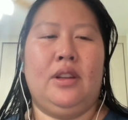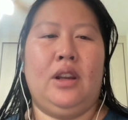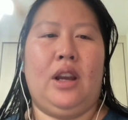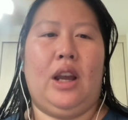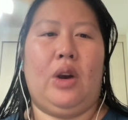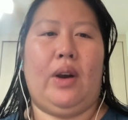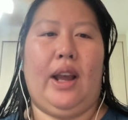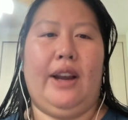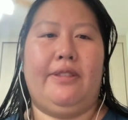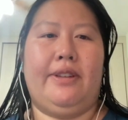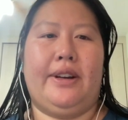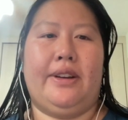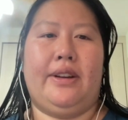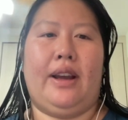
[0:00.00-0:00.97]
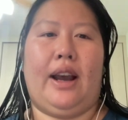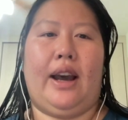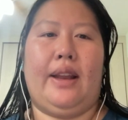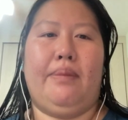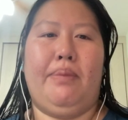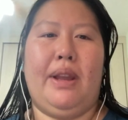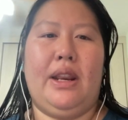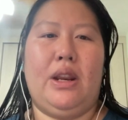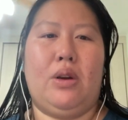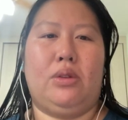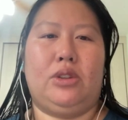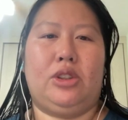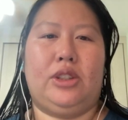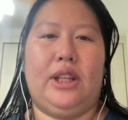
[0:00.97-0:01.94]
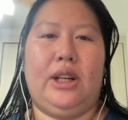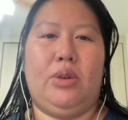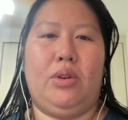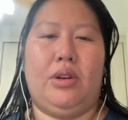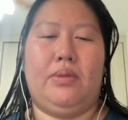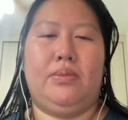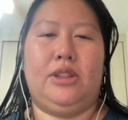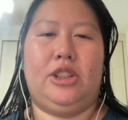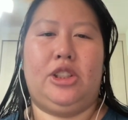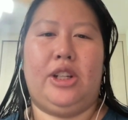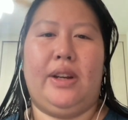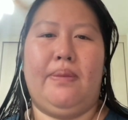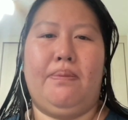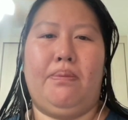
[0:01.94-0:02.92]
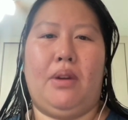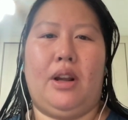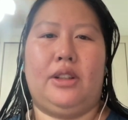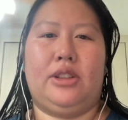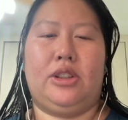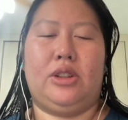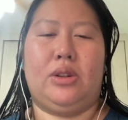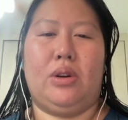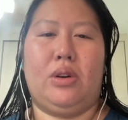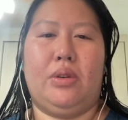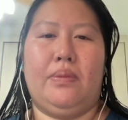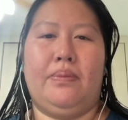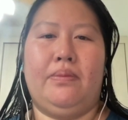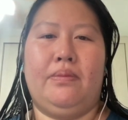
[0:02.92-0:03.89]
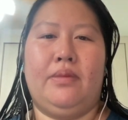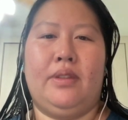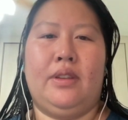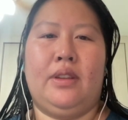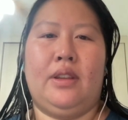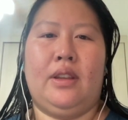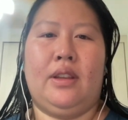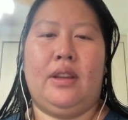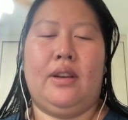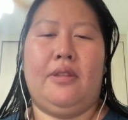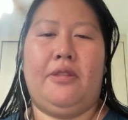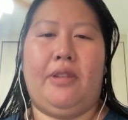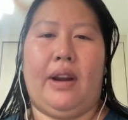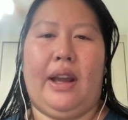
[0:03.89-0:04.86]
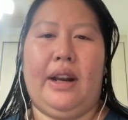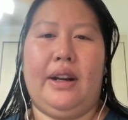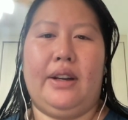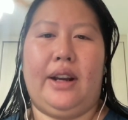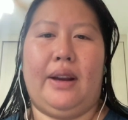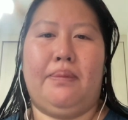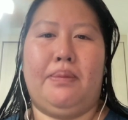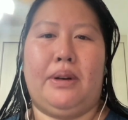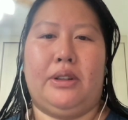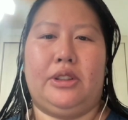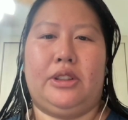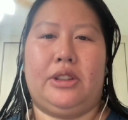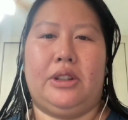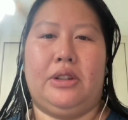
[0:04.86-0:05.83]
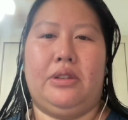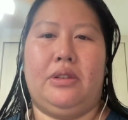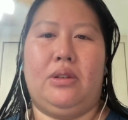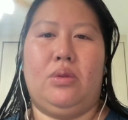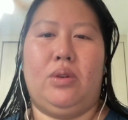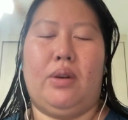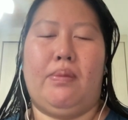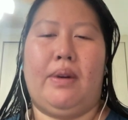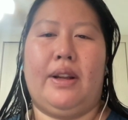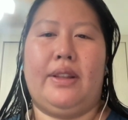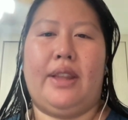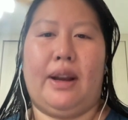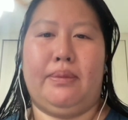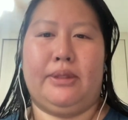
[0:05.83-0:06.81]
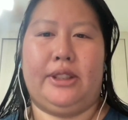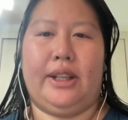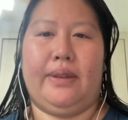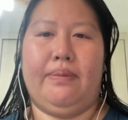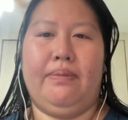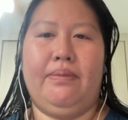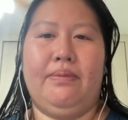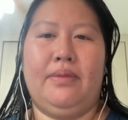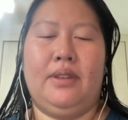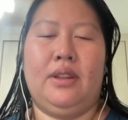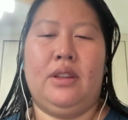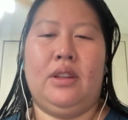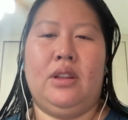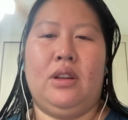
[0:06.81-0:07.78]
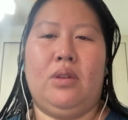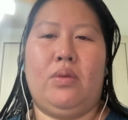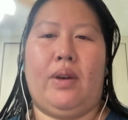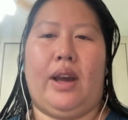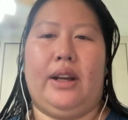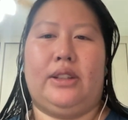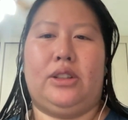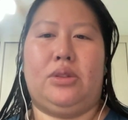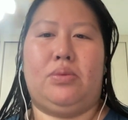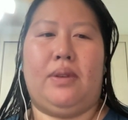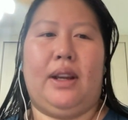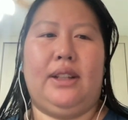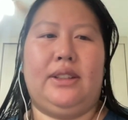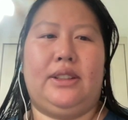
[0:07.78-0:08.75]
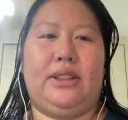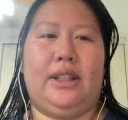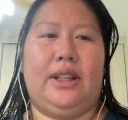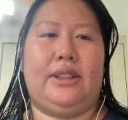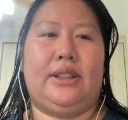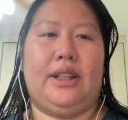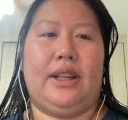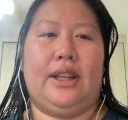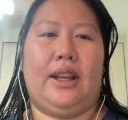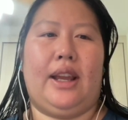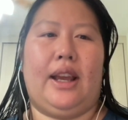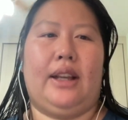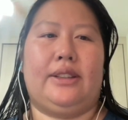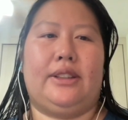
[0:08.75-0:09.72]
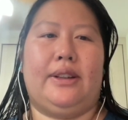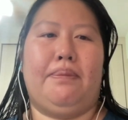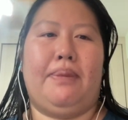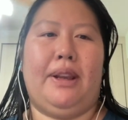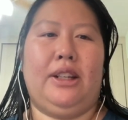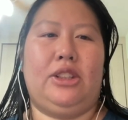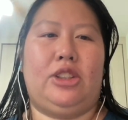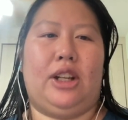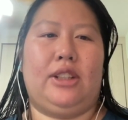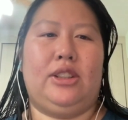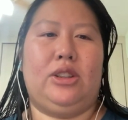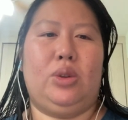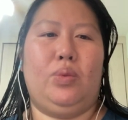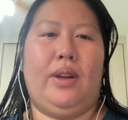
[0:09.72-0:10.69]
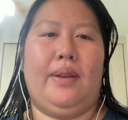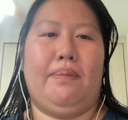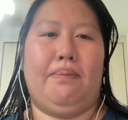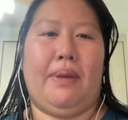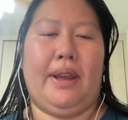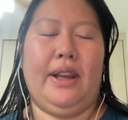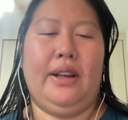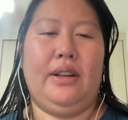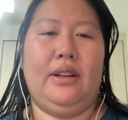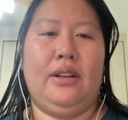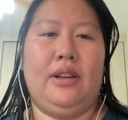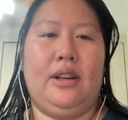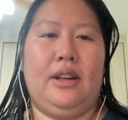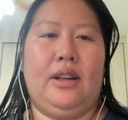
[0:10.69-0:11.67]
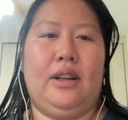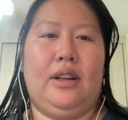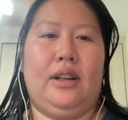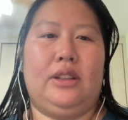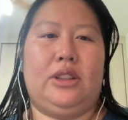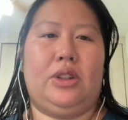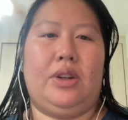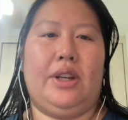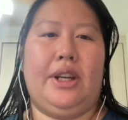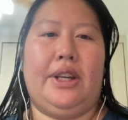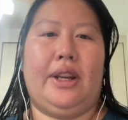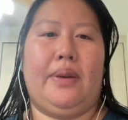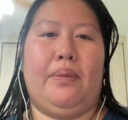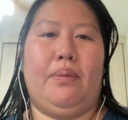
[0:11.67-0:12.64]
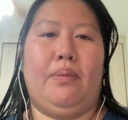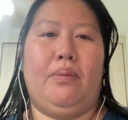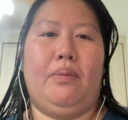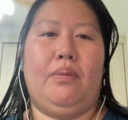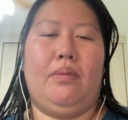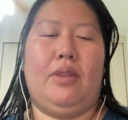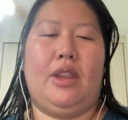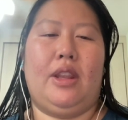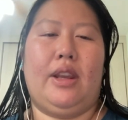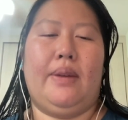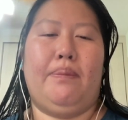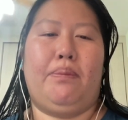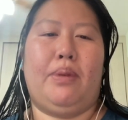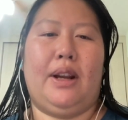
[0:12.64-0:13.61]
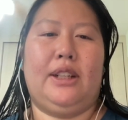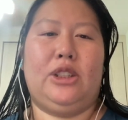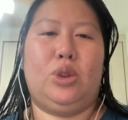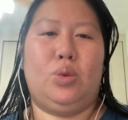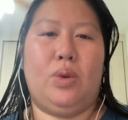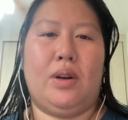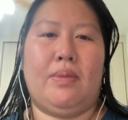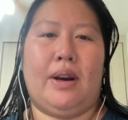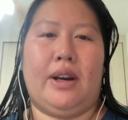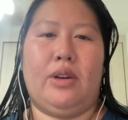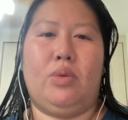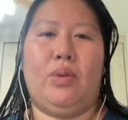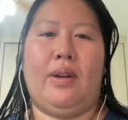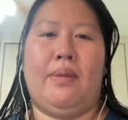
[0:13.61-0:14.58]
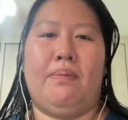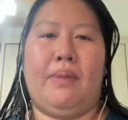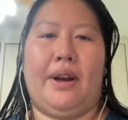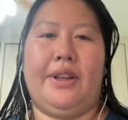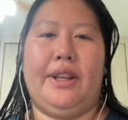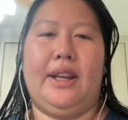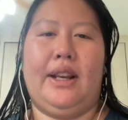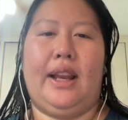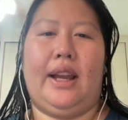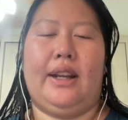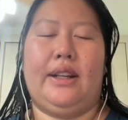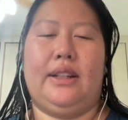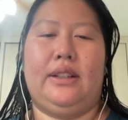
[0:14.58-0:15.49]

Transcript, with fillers: However, unbeknownst to the group, Chip plots to hope Fred gambles so Wilma dumps him, whereas Fred sees it as a big chance to win big, so he can impress Wilma with money like